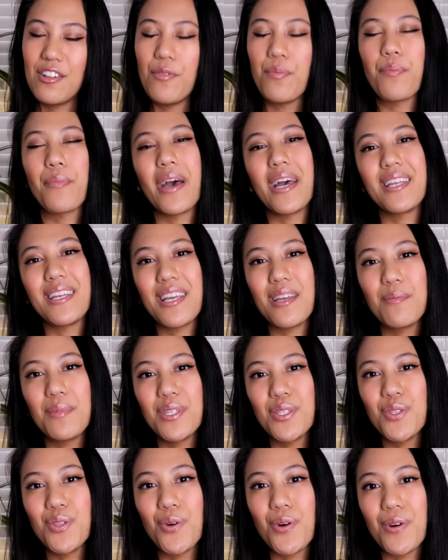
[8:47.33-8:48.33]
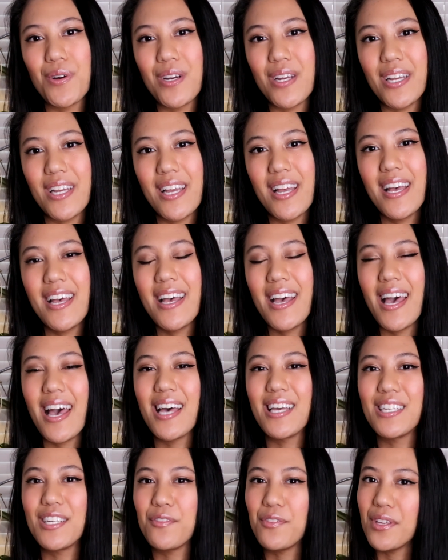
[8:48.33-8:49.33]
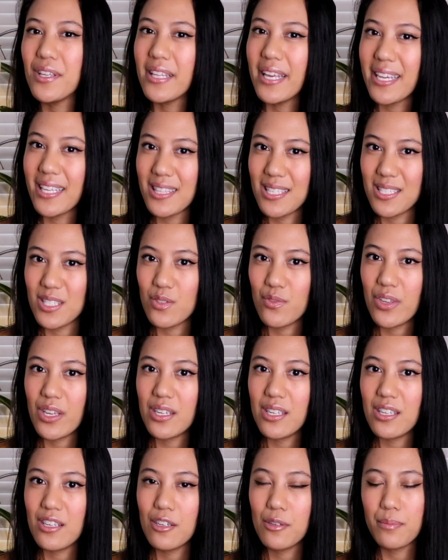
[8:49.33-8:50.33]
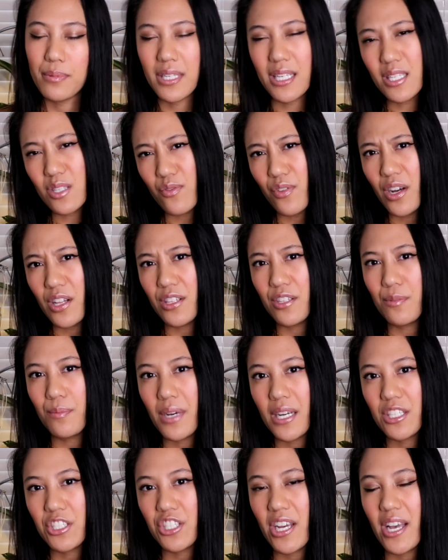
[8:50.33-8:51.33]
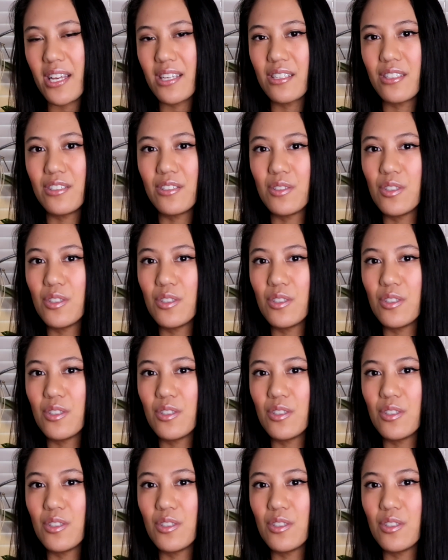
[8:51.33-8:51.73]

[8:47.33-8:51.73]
My name is Nori, and if you like this video, please follow my channel.